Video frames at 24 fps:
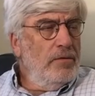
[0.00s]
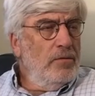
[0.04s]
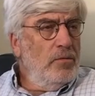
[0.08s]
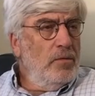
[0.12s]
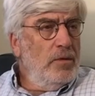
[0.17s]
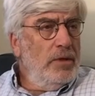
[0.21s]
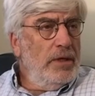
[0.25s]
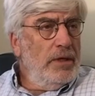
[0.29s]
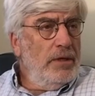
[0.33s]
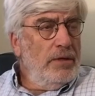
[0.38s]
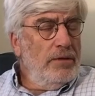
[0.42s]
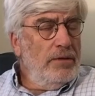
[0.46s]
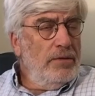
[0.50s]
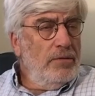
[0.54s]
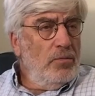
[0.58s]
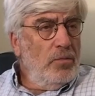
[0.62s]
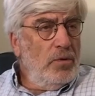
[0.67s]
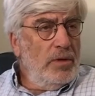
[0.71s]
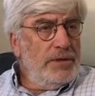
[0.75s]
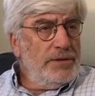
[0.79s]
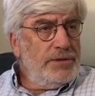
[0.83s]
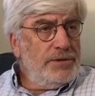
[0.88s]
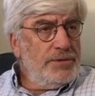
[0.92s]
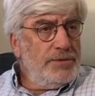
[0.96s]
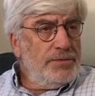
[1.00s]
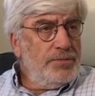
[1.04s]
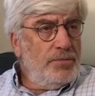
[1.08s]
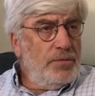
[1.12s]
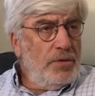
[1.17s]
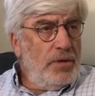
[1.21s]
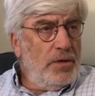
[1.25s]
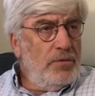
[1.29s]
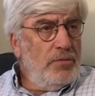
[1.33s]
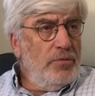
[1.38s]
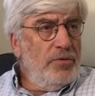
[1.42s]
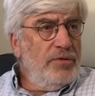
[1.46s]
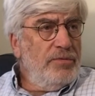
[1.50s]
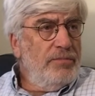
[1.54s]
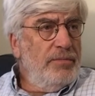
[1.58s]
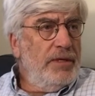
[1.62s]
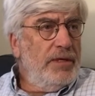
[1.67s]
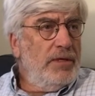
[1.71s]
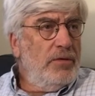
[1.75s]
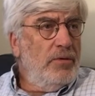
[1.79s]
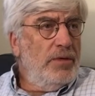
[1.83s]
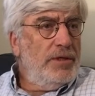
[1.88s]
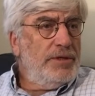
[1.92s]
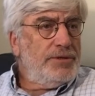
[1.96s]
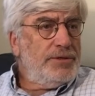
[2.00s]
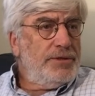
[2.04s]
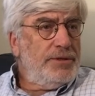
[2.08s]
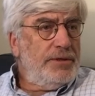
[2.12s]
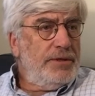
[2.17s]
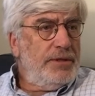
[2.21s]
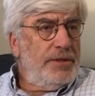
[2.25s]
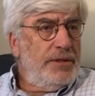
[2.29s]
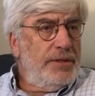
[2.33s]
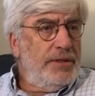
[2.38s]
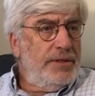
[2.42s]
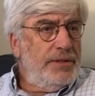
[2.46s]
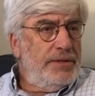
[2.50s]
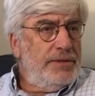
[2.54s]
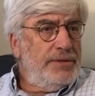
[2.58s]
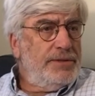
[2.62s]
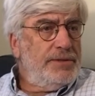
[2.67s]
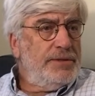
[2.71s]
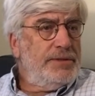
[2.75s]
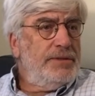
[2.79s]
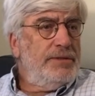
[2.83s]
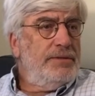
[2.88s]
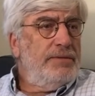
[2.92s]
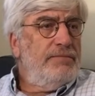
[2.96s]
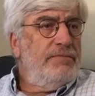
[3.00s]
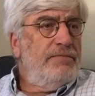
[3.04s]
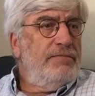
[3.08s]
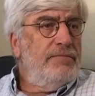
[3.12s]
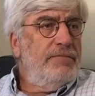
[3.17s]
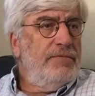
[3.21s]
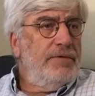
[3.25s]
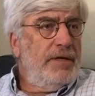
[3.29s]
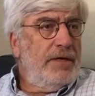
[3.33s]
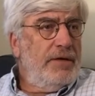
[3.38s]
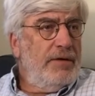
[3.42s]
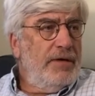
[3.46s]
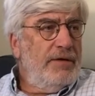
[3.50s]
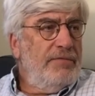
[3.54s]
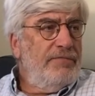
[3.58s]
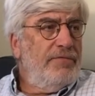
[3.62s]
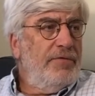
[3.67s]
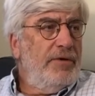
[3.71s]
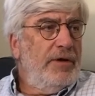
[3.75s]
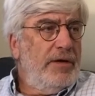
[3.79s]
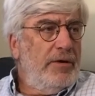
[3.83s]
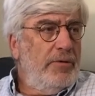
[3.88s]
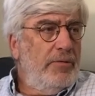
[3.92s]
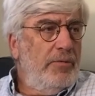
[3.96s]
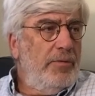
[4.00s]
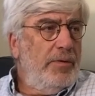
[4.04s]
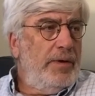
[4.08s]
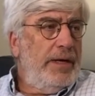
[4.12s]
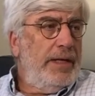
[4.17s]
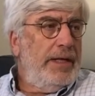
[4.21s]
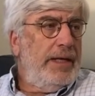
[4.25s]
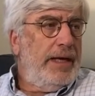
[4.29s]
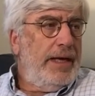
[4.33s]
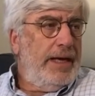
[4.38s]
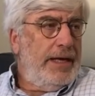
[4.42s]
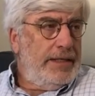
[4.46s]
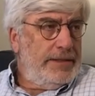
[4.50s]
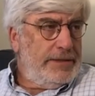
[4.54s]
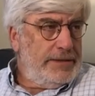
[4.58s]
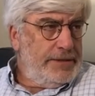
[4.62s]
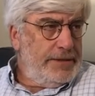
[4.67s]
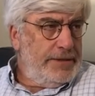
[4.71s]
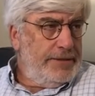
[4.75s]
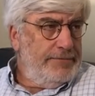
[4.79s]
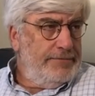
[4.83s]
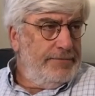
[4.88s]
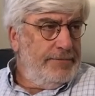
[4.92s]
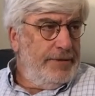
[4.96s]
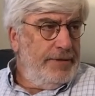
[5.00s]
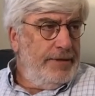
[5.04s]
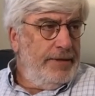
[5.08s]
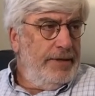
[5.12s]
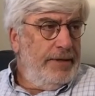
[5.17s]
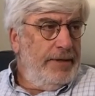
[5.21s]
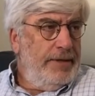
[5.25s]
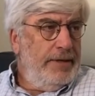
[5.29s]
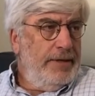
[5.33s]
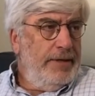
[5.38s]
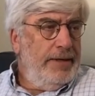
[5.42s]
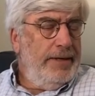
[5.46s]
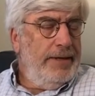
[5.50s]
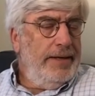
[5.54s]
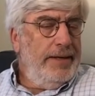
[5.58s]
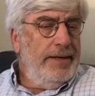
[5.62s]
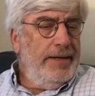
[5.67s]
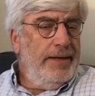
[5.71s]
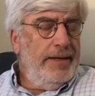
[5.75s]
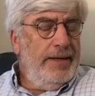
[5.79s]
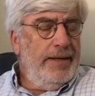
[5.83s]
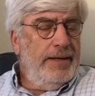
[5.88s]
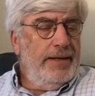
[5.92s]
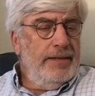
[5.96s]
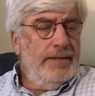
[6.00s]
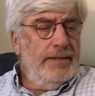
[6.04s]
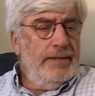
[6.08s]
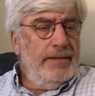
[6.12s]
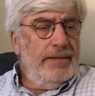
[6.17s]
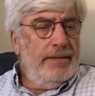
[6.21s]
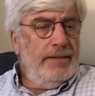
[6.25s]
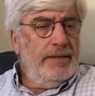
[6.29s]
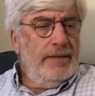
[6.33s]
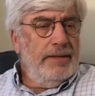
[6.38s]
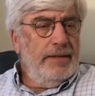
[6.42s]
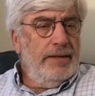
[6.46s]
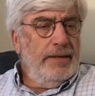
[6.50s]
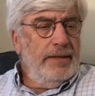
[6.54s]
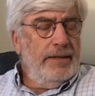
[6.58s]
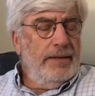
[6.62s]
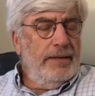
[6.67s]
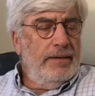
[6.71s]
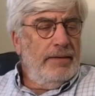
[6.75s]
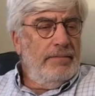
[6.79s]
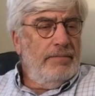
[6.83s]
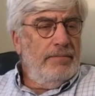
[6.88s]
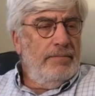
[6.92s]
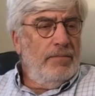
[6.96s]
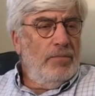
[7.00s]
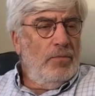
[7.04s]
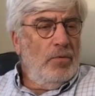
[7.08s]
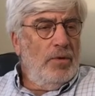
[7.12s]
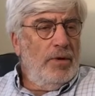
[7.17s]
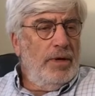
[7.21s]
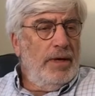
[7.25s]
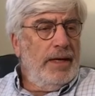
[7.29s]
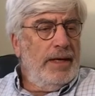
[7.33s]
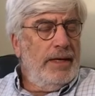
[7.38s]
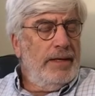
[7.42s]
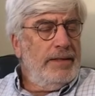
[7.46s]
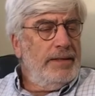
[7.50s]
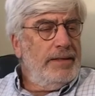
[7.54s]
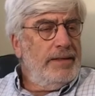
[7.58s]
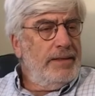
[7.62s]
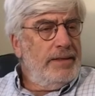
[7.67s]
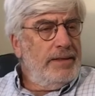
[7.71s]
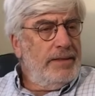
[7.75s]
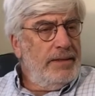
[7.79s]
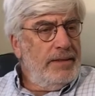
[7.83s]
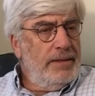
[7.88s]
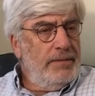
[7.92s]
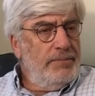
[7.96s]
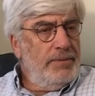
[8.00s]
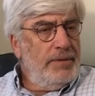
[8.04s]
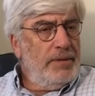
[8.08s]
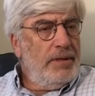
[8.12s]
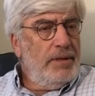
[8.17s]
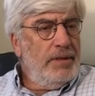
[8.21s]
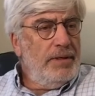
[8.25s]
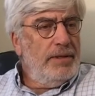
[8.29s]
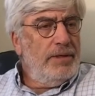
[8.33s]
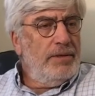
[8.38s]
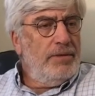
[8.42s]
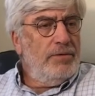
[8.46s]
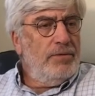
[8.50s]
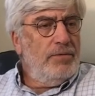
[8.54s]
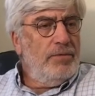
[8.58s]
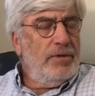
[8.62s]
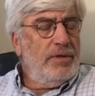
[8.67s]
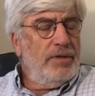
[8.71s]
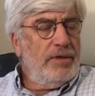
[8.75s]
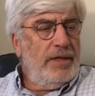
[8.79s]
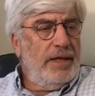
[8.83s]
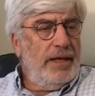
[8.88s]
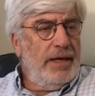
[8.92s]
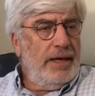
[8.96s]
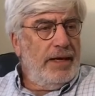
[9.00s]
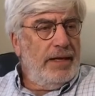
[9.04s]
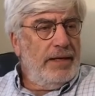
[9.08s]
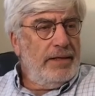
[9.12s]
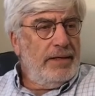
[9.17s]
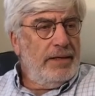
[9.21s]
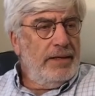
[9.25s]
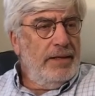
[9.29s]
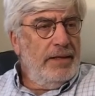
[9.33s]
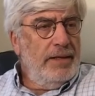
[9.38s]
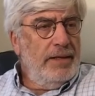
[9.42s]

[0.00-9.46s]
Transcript: Well, the what's wrong with me question is very frequently asked. And what I typically do with that